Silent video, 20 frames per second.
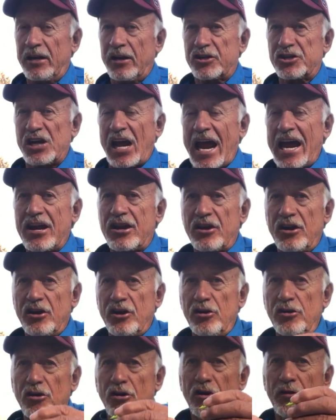shank of the
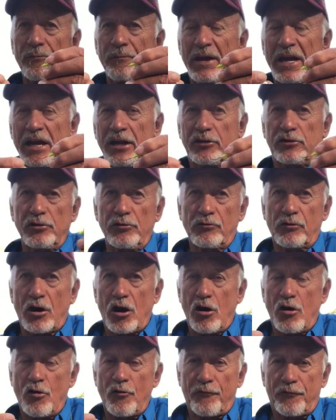hook being too
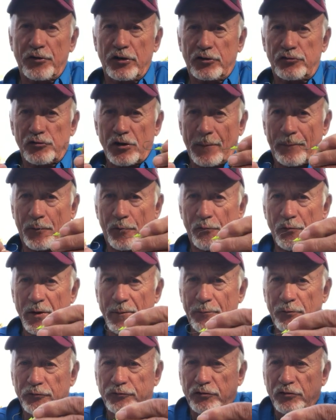long for the triple
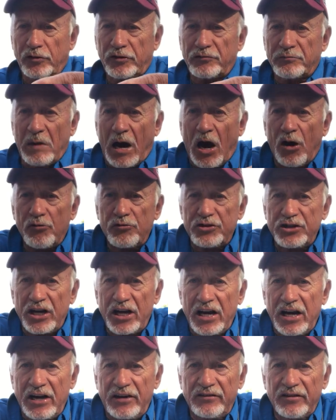ripple. So the small
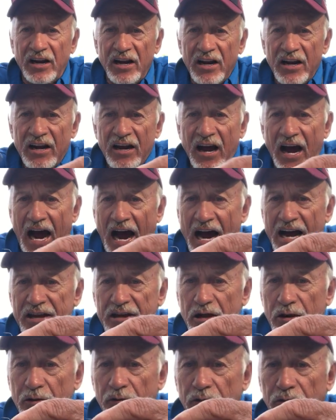jigs, I
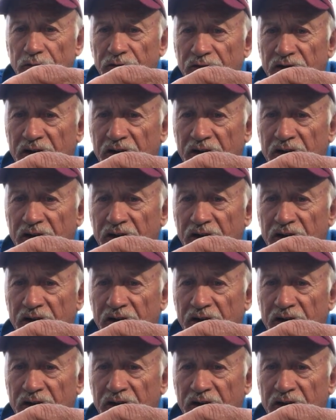use